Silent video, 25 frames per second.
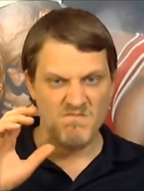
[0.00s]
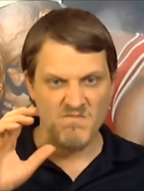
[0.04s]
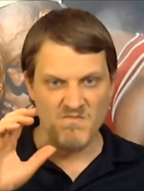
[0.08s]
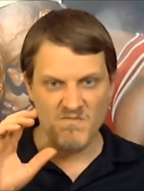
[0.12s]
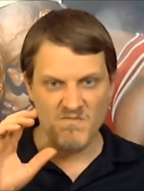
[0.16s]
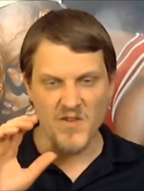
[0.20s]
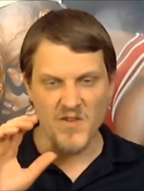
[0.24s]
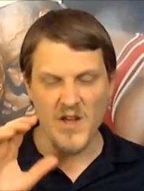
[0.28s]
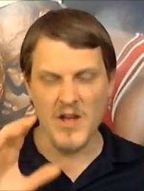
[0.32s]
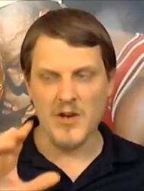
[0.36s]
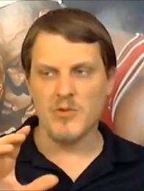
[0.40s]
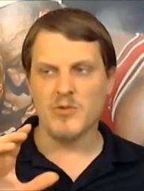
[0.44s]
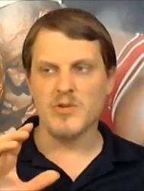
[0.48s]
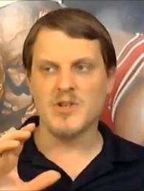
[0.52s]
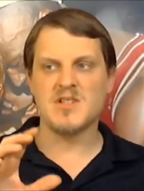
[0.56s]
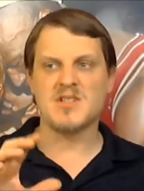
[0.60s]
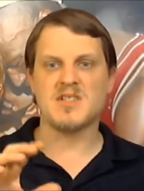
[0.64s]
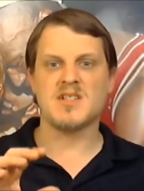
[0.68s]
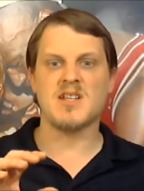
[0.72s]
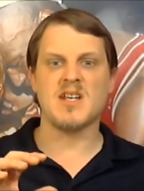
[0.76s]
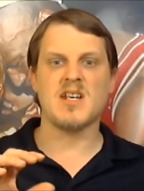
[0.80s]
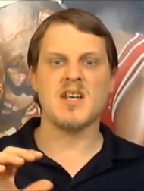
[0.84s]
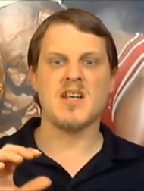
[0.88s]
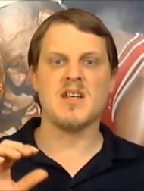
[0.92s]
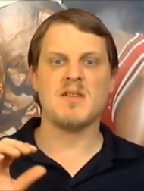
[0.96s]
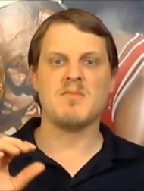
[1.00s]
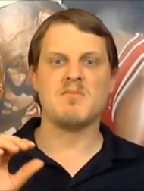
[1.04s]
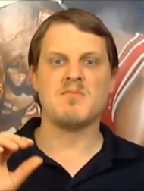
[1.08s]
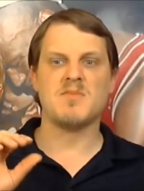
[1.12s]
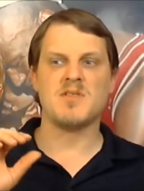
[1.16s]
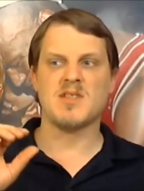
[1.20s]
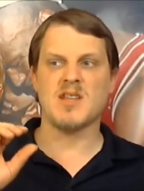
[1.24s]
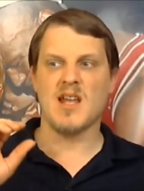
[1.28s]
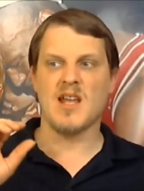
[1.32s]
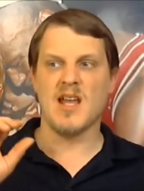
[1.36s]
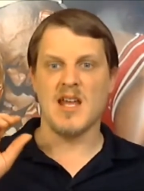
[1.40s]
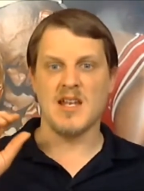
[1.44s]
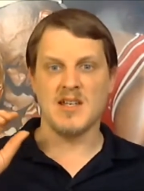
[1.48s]
veteran
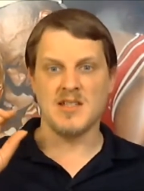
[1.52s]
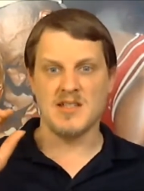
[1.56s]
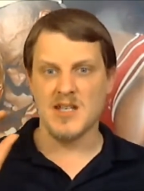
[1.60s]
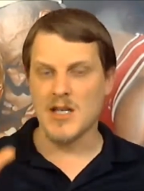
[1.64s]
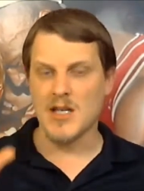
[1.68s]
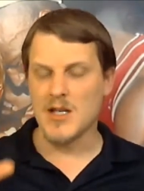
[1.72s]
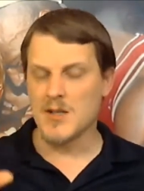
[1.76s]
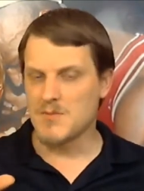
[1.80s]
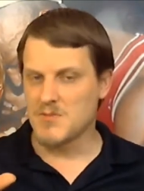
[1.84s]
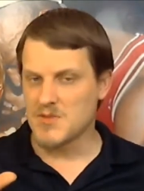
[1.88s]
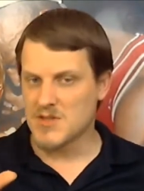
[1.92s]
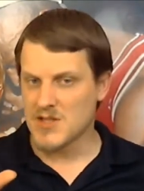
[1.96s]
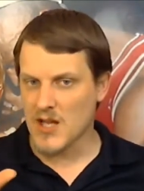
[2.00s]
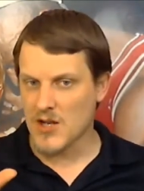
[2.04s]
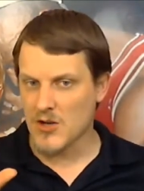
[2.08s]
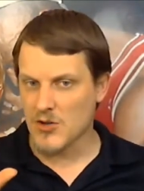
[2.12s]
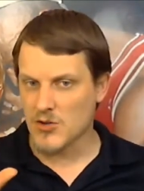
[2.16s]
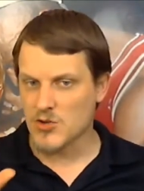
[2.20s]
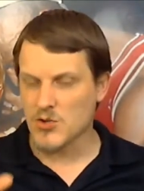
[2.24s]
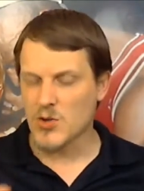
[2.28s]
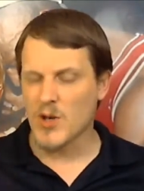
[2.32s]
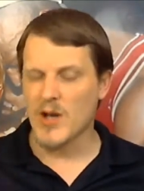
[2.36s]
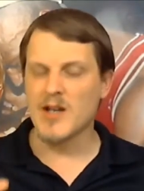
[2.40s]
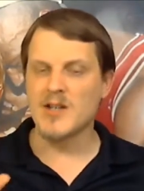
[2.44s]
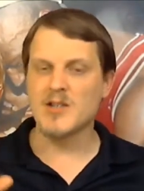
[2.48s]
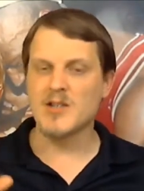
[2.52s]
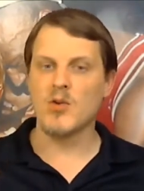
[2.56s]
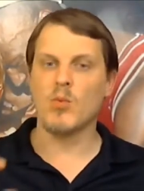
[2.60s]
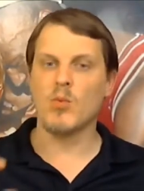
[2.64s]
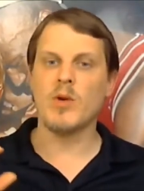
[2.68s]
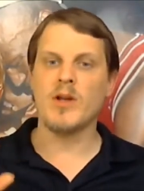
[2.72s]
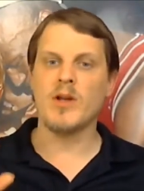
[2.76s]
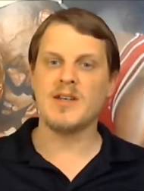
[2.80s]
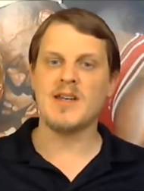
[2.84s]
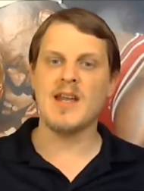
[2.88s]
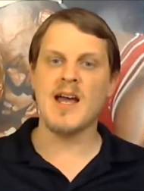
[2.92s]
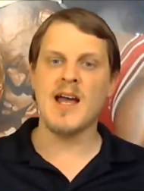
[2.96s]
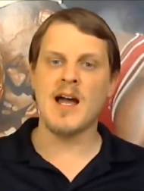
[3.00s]
teams and teams that are trying to
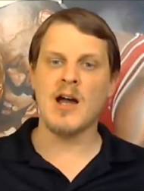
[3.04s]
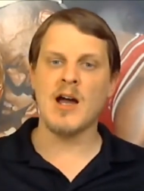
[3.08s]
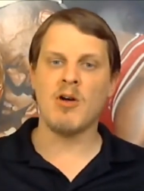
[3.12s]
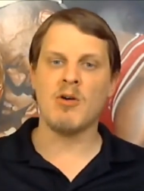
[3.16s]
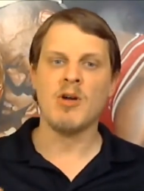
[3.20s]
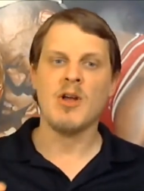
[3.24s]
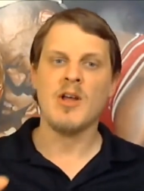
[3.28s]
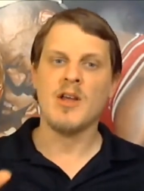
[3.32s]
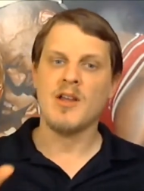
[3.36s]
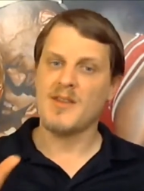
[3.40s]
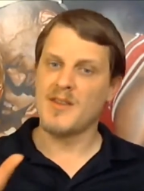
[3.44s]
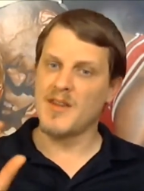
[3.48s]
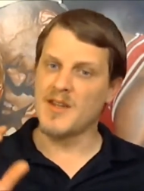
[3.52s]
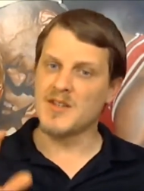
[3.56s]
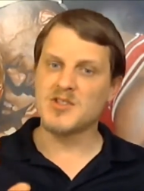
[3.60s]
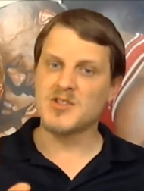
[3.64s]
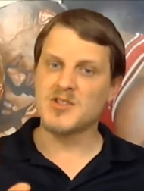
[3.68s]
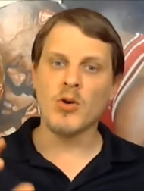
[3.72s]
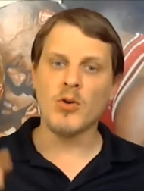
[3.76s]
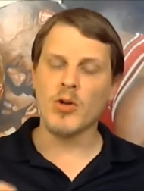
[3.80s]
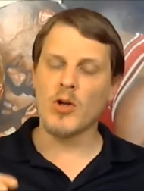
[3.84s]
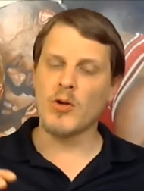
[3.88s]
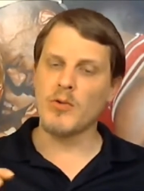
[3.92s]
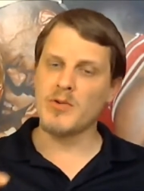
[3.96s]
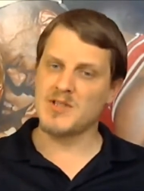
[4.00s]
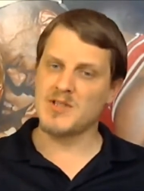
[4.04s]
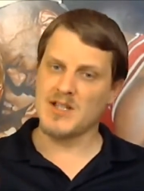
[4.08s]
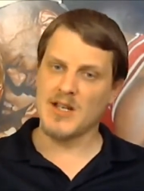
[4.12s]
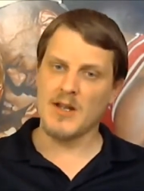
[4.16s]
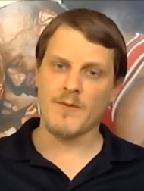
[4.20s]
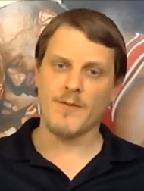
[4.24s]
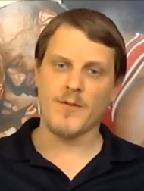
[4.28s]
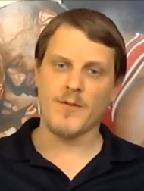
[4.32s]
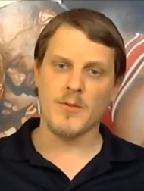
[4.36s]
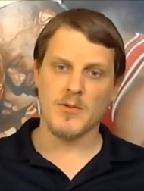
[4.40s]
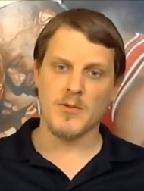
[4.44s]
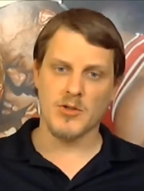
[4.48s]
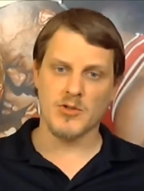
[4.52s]
win now they don't always
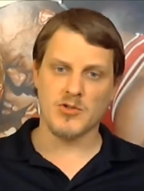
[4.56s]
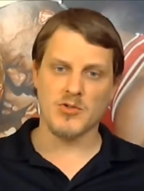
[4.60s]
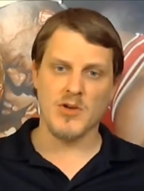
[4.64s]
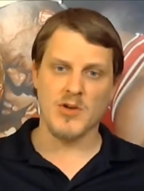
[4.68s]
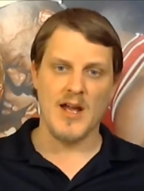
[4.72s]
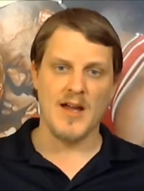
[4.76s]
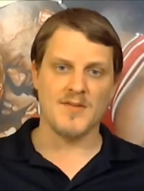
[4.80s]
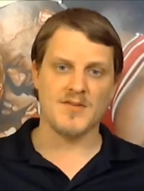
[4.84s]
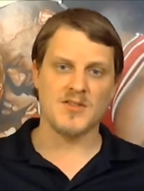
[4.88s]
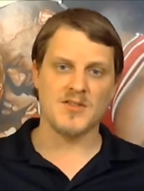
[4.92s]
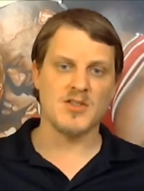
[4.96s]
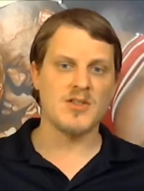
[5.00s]
get from their drafts.